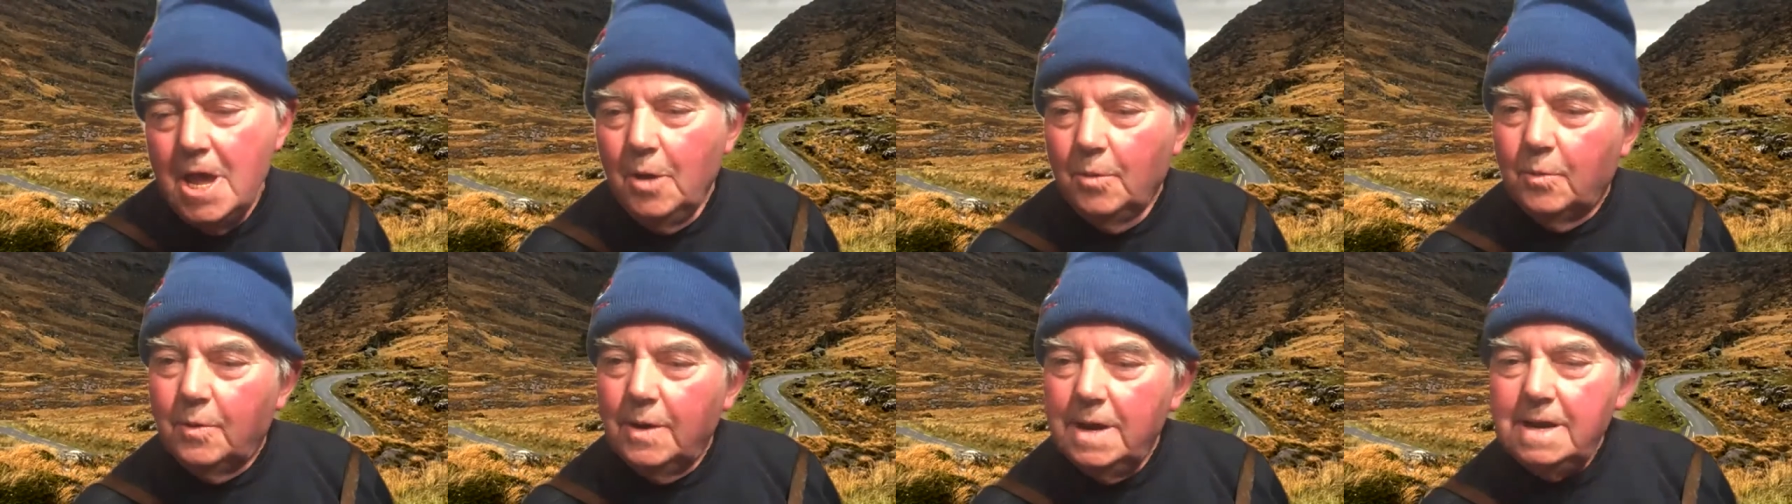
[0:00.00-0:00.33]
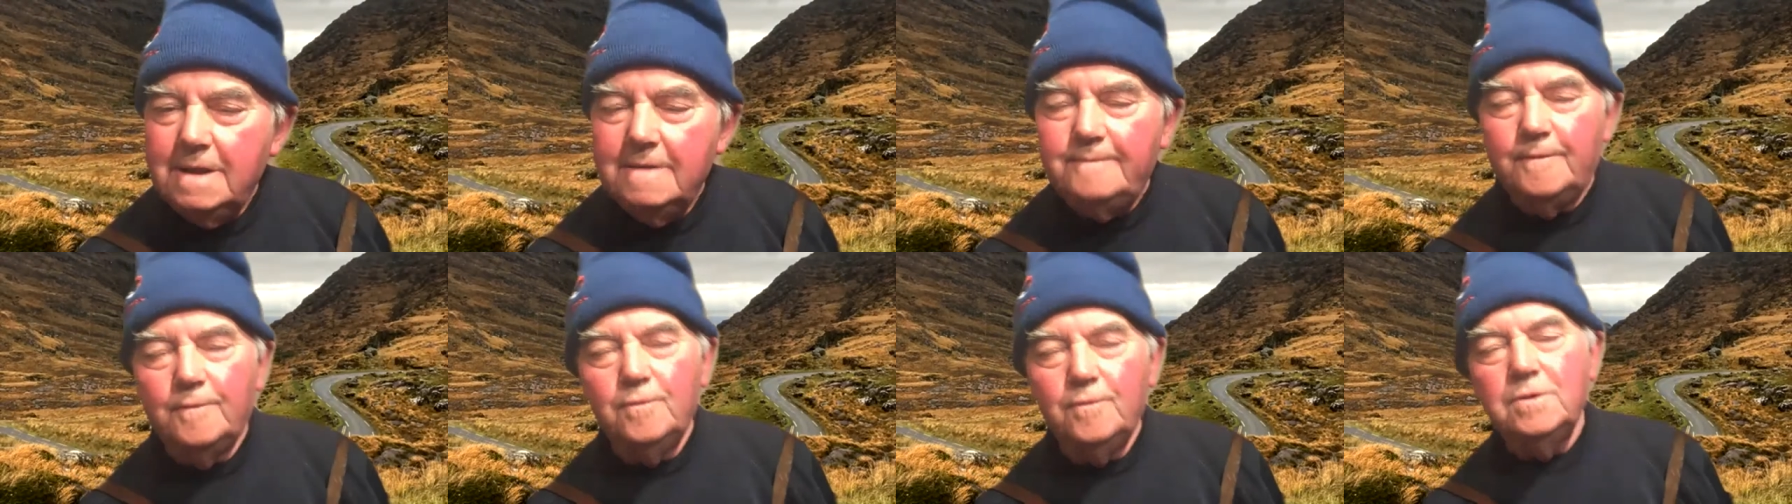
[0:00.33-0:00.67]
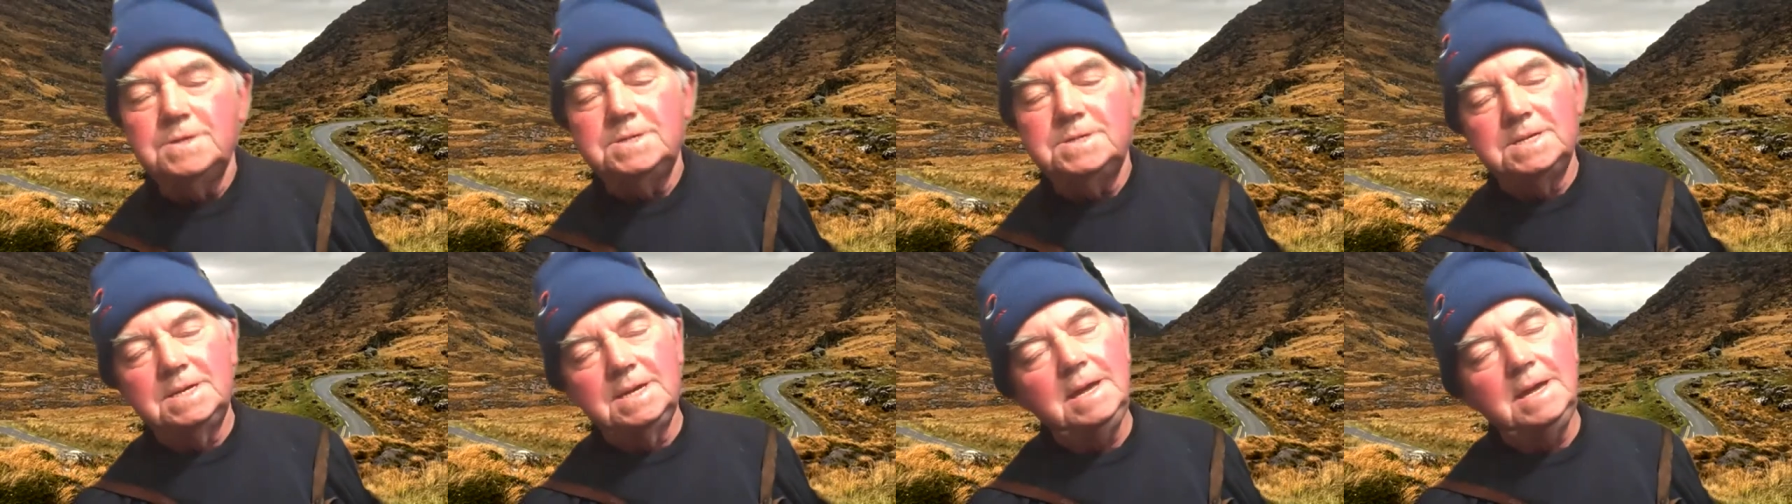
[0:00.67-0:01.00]
Well, if
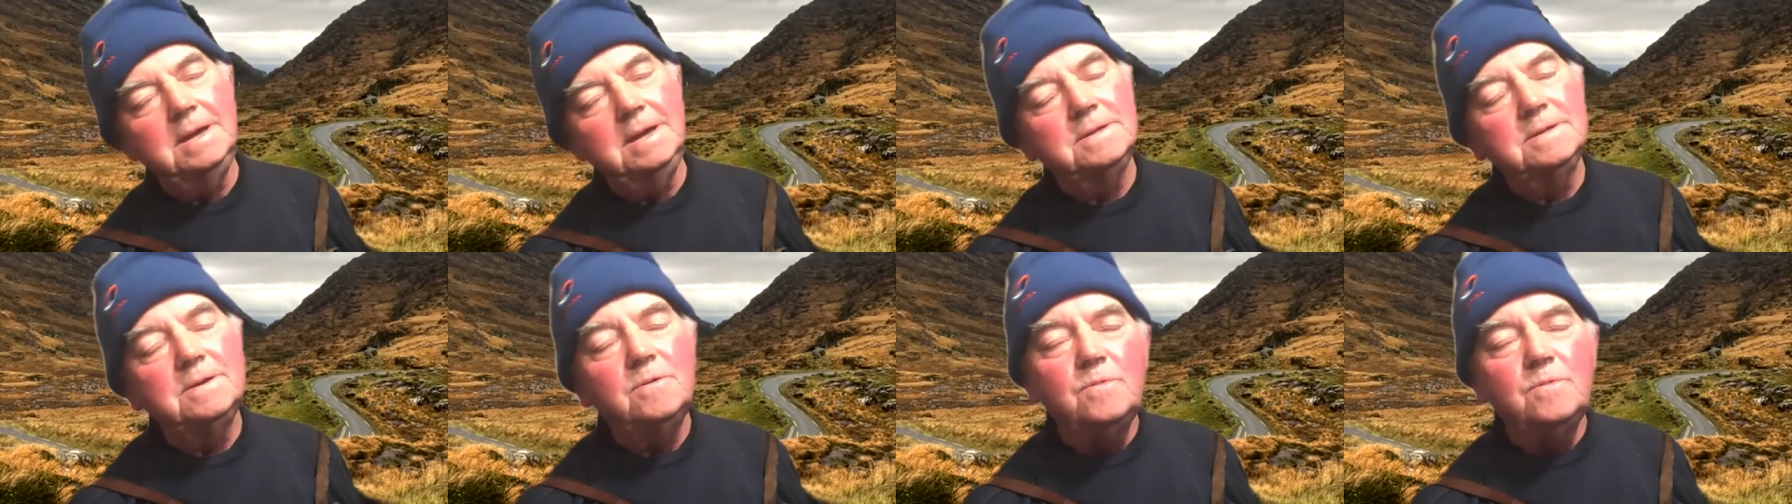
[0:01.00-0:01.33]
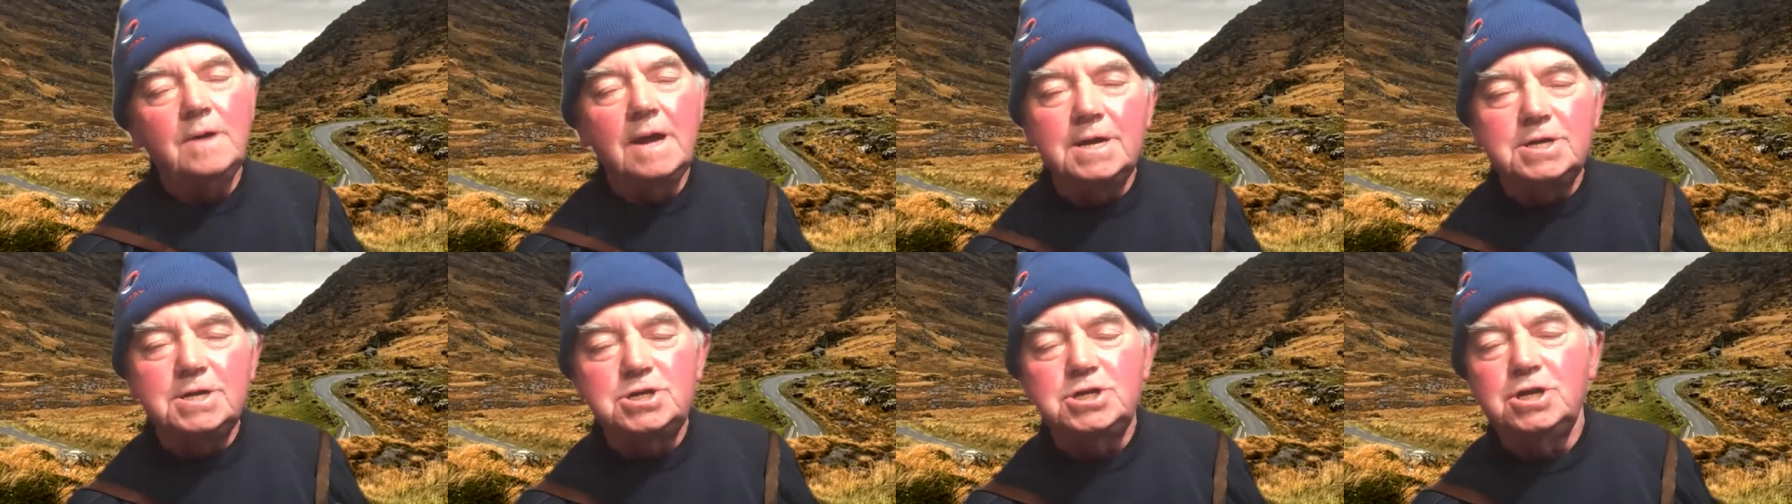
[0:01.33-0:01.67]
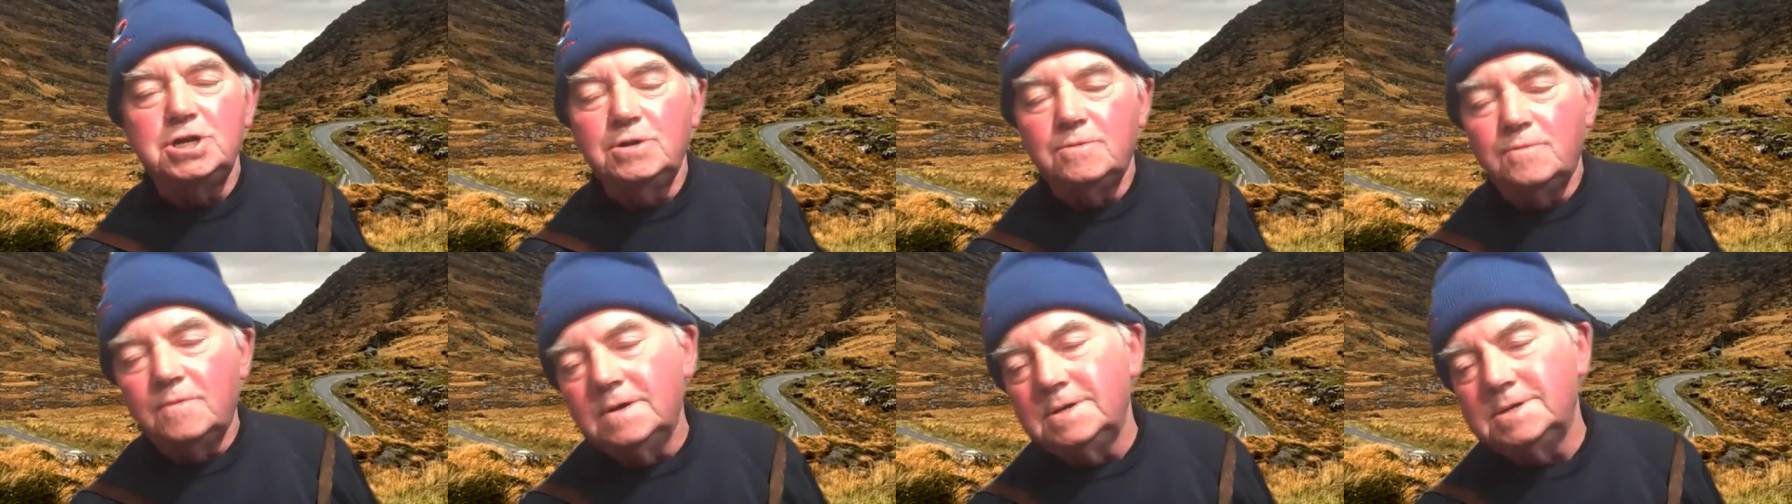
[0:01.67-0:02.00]
we see the way
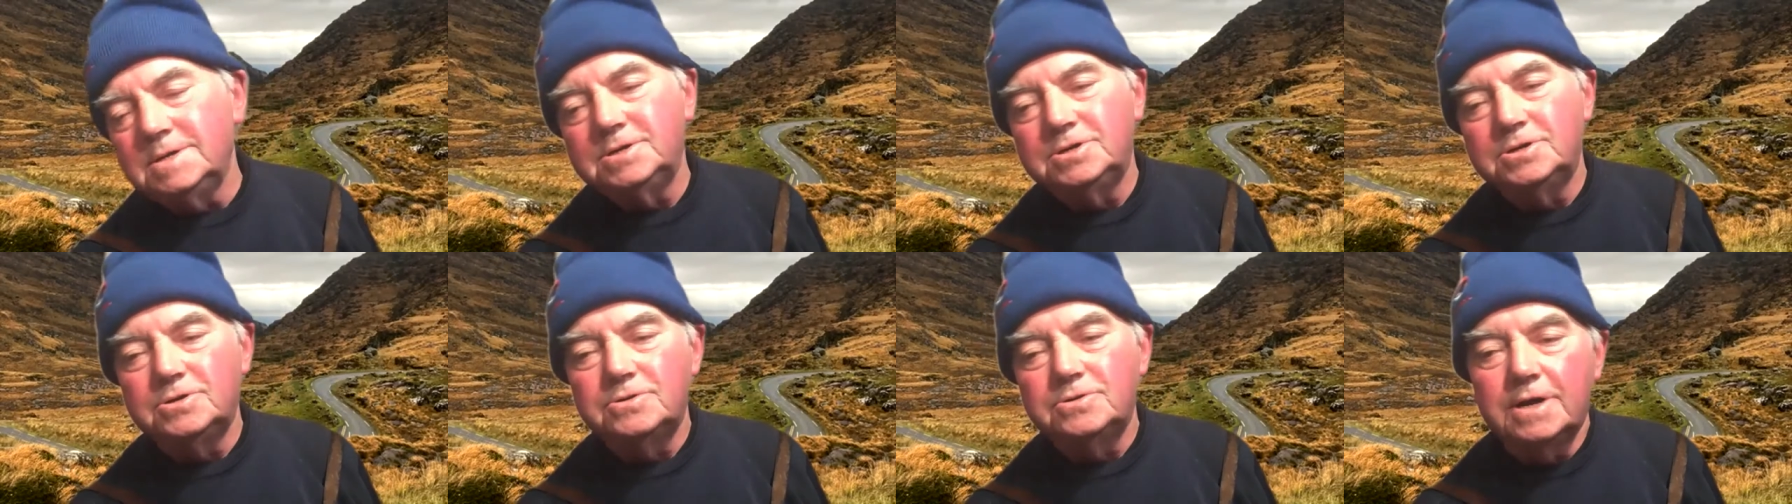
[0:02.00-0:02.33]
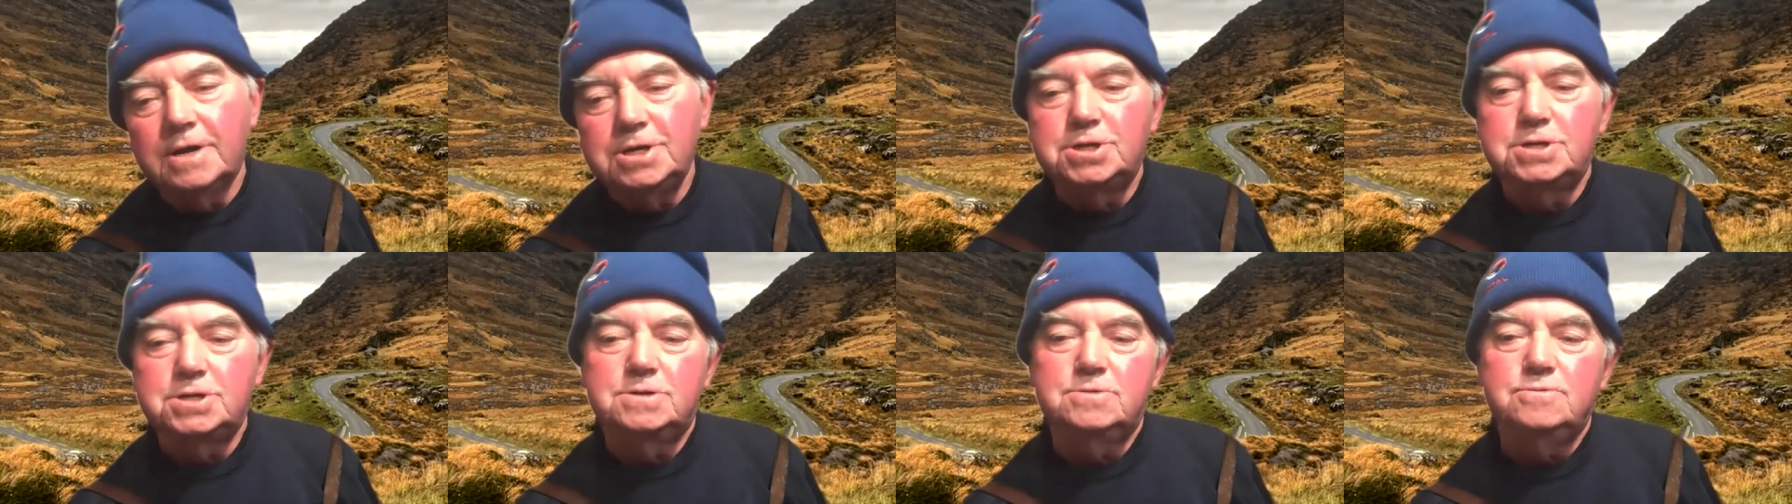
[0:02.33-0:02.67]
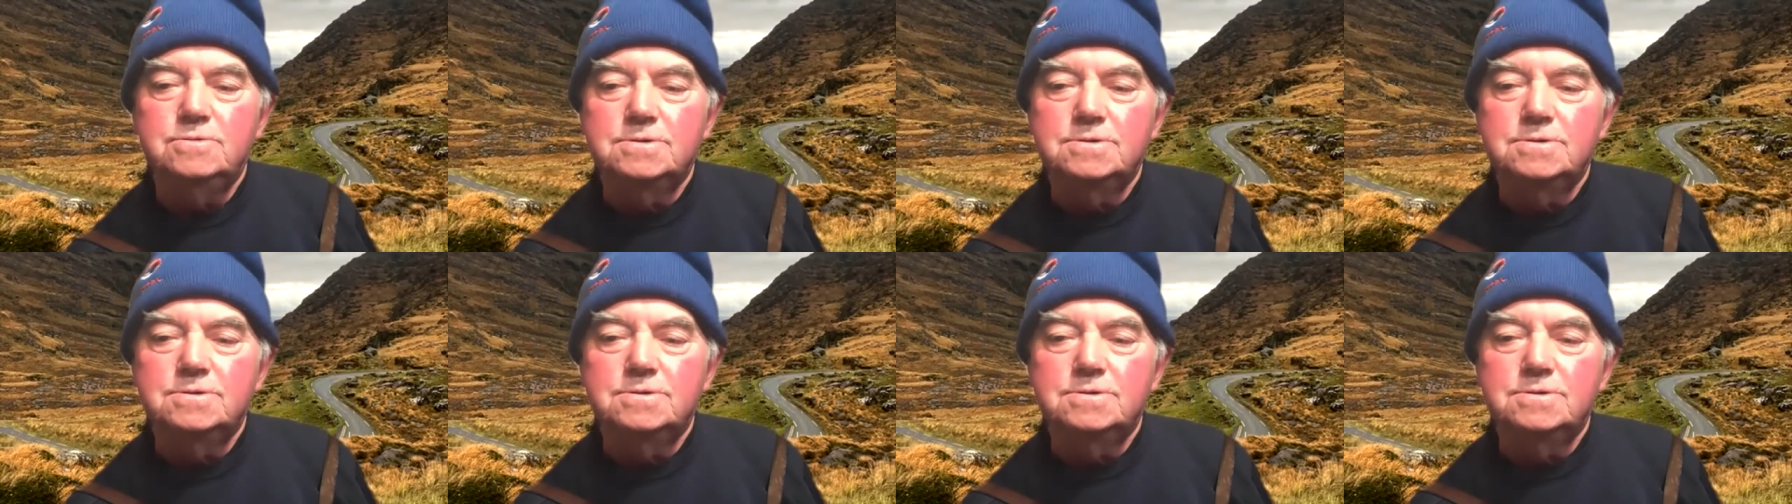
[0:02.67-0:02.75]
she was dressed,